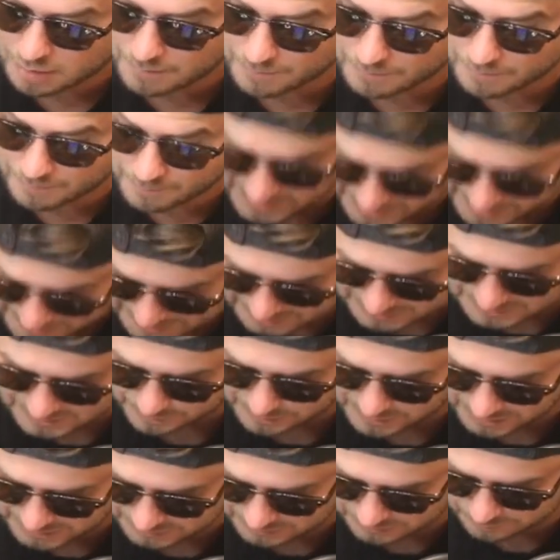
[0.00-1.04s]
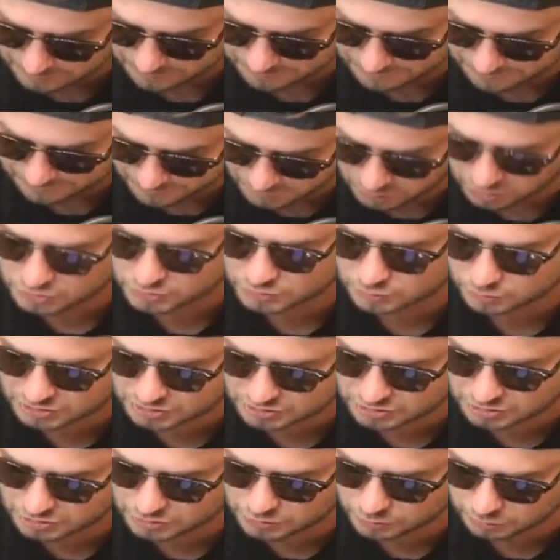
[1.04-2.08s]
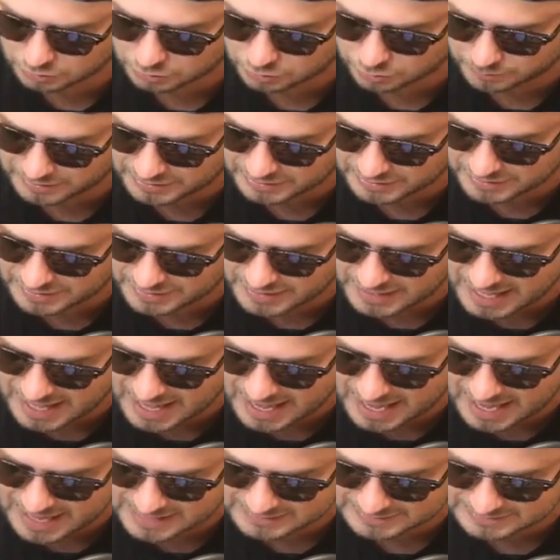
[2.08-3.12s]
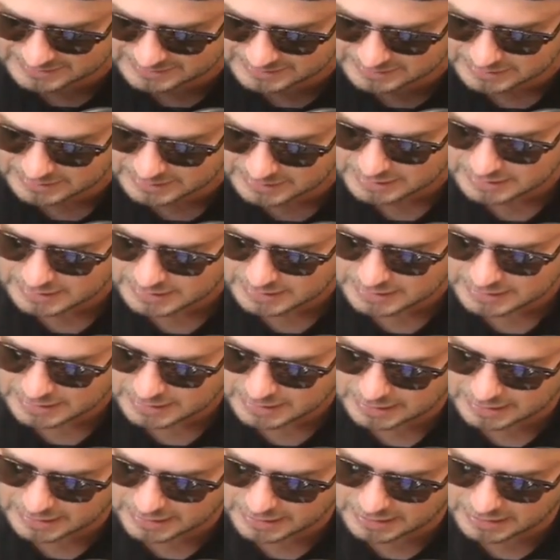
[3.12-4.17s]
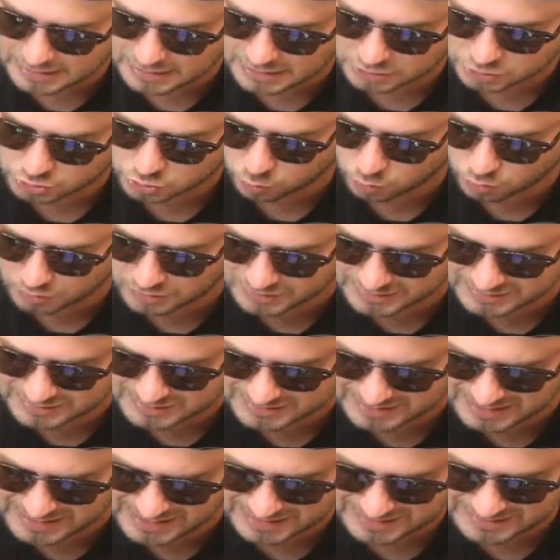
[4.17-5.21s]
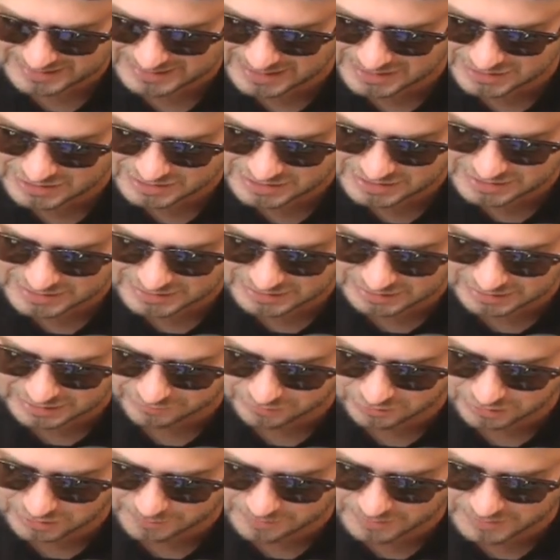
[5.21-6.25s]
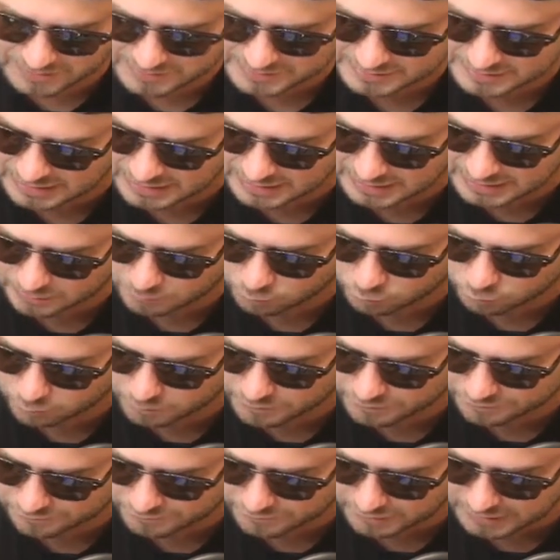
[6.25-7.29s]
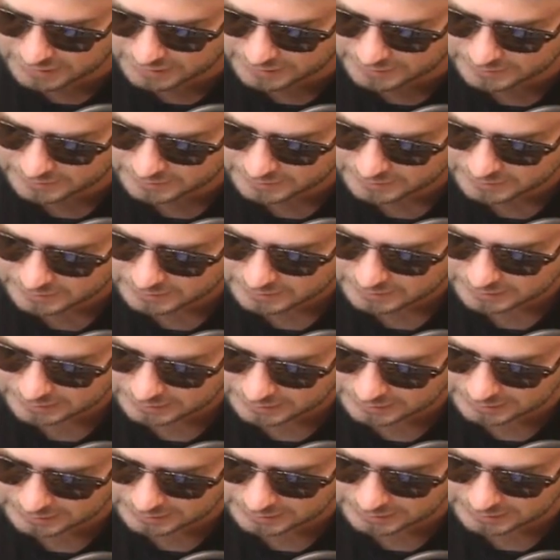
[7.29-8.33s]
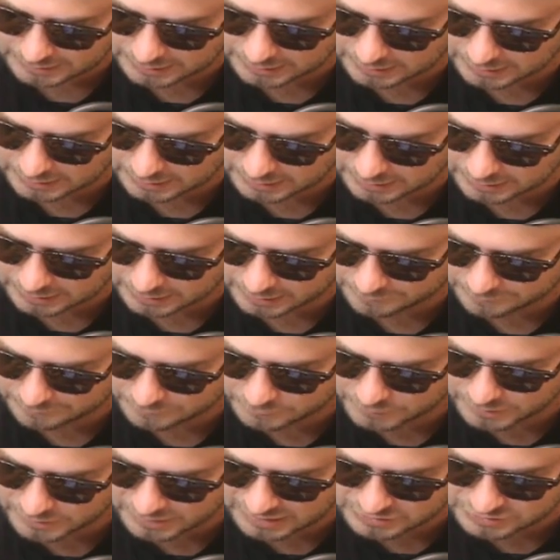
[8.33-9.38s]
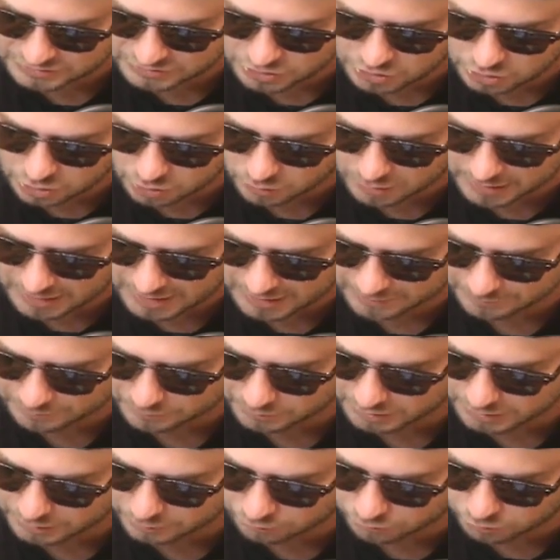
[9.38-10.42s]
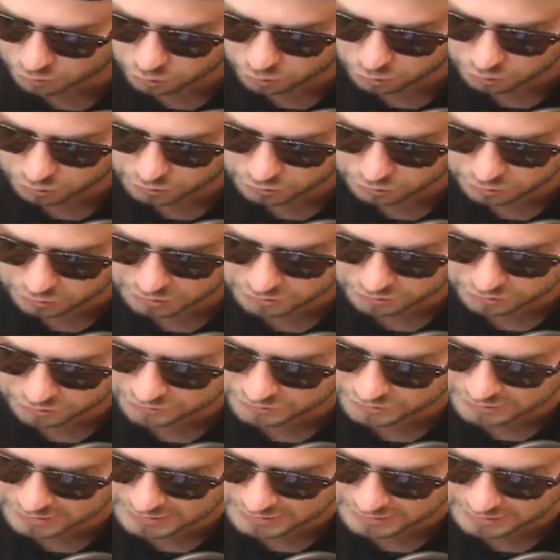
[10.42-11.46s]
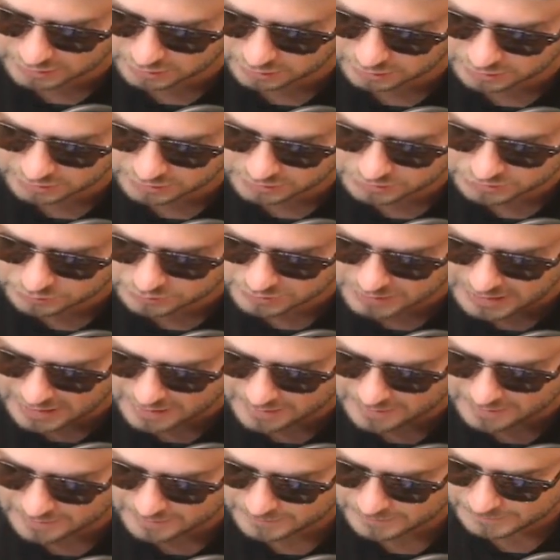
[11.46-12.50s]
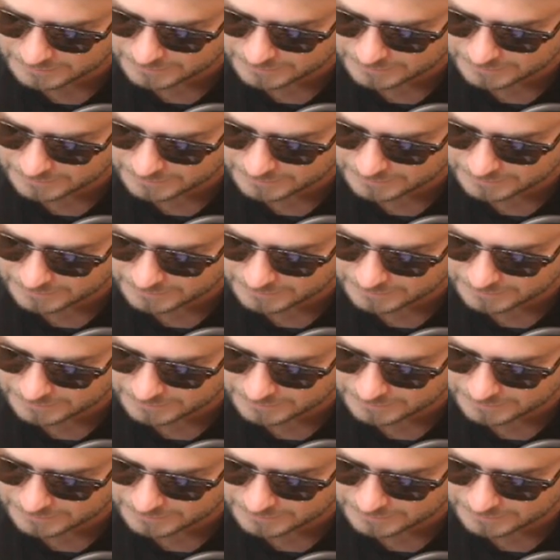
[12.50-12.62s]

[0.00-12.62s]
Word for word: make it to Bedlam first. We're just going to do a little bit of that. Uh, 20 seconds. I just need to level up this guy and we'll be fine. Uh, if you guys know how to play Rogue, you'll understand. All right, let's do that.